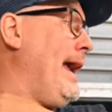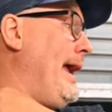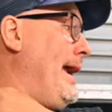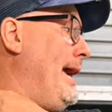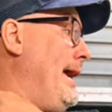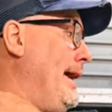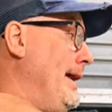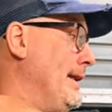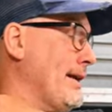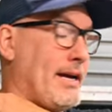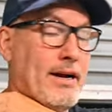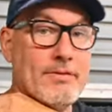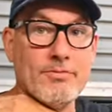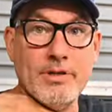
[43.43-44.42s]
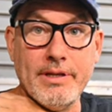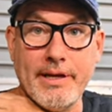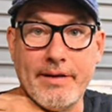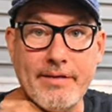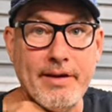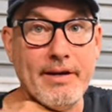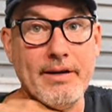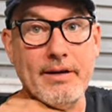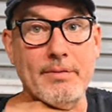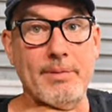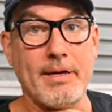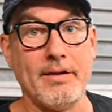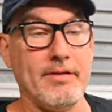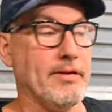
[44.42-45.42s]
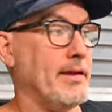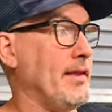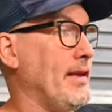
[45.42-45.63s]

And I got really excited because it,